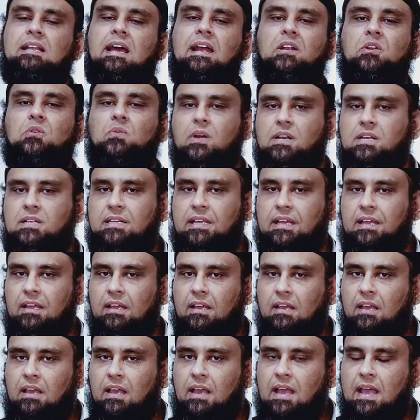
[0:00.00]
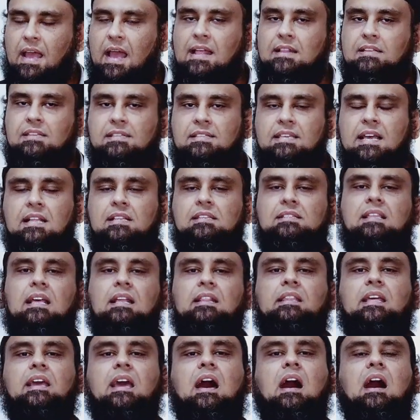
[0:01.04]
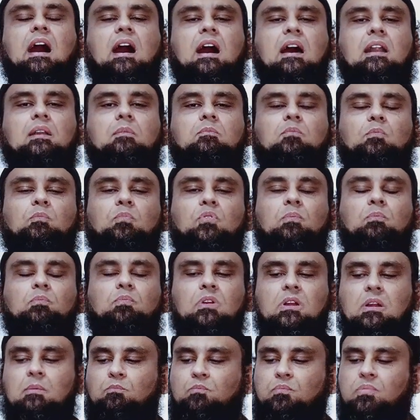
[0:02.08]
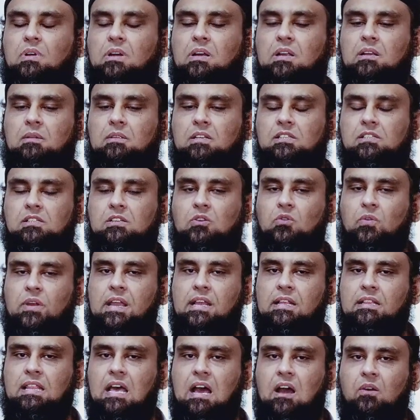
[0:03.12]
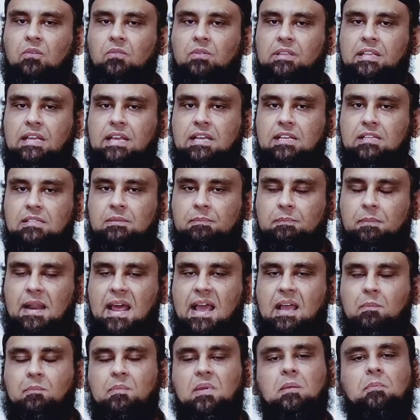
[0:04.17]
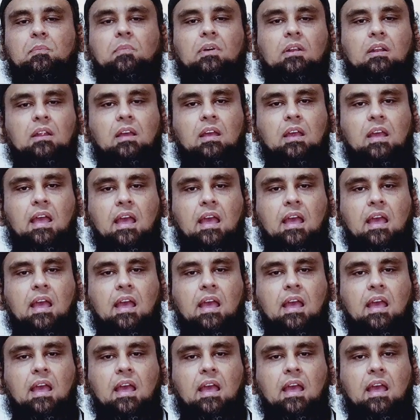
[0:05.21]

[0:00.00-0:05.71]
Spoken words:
9:20. And since then they are just looking down these black people.